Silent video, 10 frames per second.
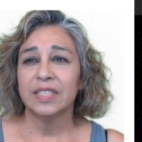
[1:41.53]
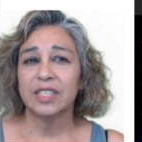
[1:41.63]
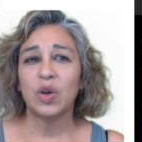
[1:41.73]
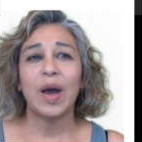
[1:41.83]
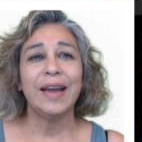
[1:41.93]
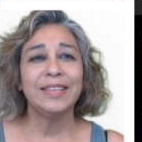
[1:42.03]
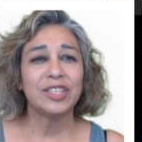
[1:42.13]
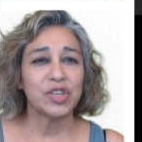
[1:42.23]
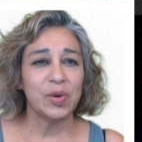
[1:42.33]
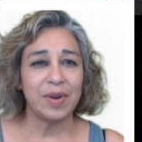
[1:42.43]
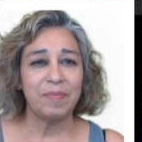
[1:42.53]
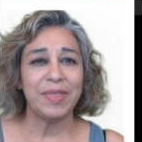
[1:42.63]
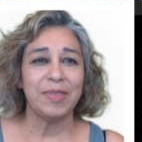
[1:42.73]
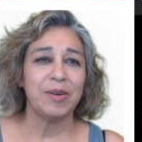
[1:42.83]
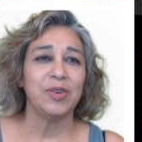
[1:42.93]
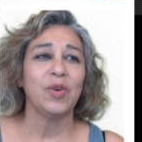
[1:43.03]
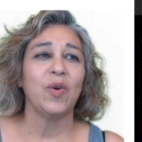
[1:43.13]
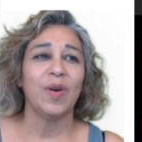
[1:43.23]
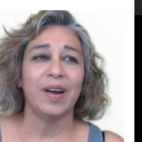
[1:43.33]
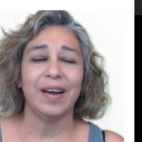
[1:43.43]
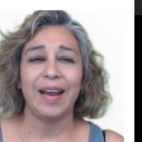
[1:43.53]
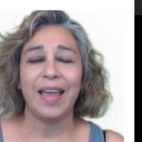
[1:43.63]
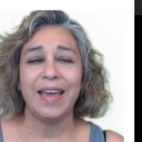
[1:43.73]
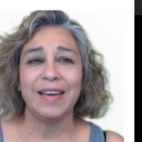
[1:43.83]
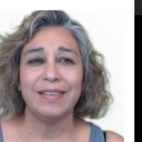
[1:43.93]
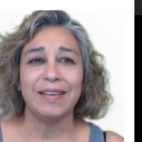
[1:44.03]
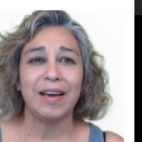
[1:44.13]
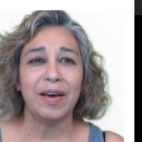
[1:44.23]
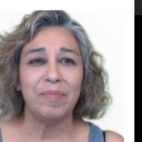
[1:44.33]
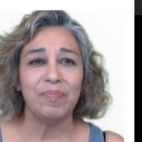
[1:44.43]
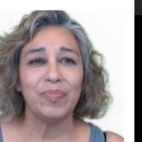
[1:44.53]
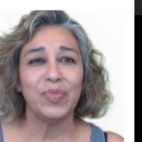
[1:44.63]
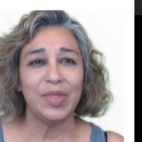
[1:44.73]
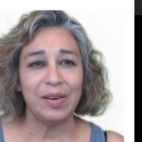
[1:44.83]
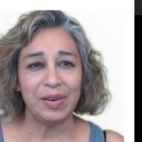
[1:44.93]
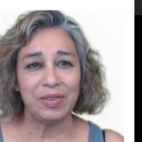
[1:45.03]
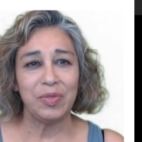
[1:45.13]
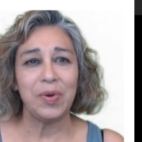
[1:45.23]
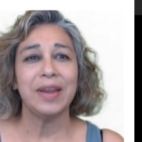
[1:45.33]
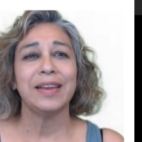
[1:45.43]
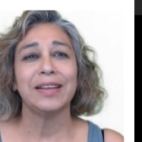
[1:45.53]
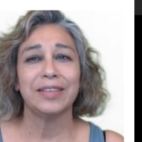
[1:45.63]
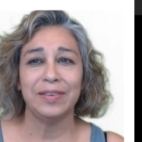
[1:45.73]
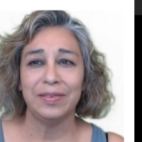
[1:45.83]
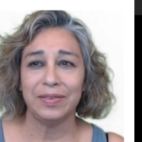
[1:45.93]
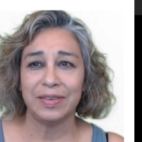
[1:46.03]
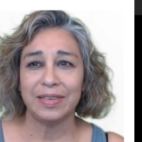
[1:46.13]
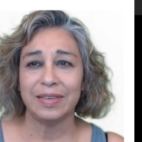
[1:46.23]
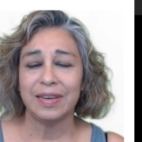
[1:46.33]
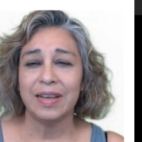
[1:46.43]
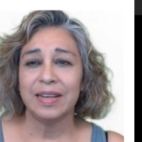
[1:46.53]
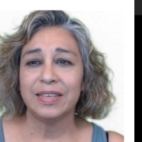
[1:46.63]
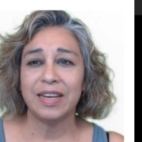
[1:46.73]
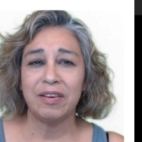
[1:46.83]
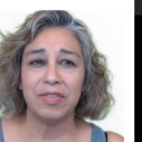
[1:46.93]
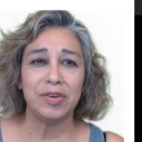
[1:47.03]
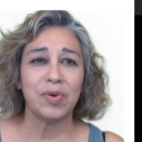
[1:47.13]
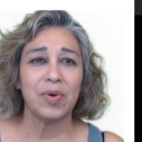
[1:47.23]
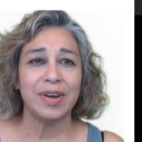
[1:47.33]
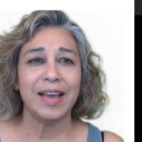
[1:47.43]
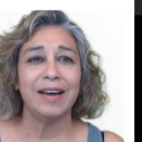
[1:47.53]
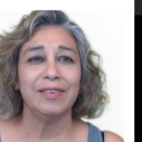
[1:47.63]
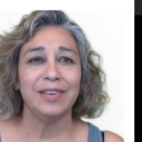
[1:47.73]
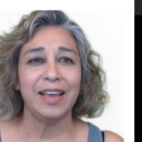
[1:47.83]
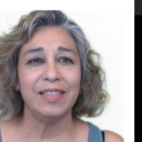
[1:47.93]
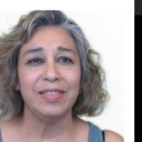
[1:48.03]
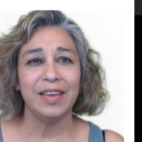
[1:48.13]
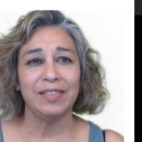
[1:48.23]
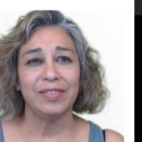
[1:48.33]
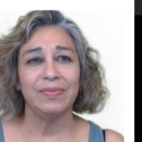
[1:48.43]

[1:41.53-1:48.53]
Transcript: So ICE showed up at their door, and um, they're threatening to tear the door down, and that